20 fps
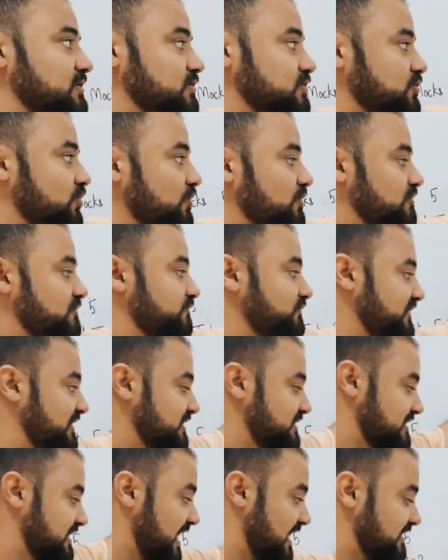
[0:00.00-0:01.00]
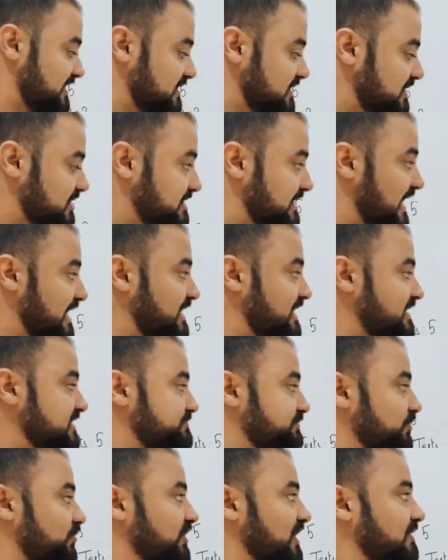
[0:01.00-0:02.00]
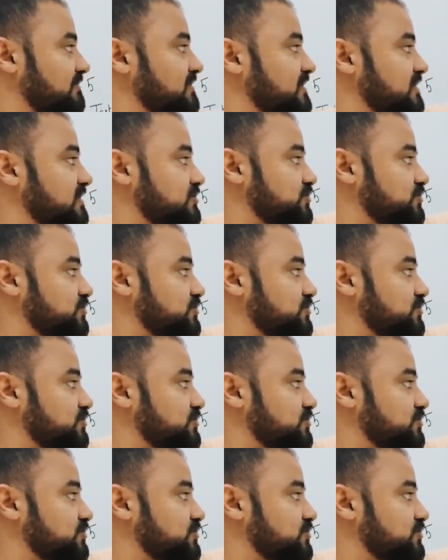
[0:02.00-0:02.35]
So this is a 10 days program.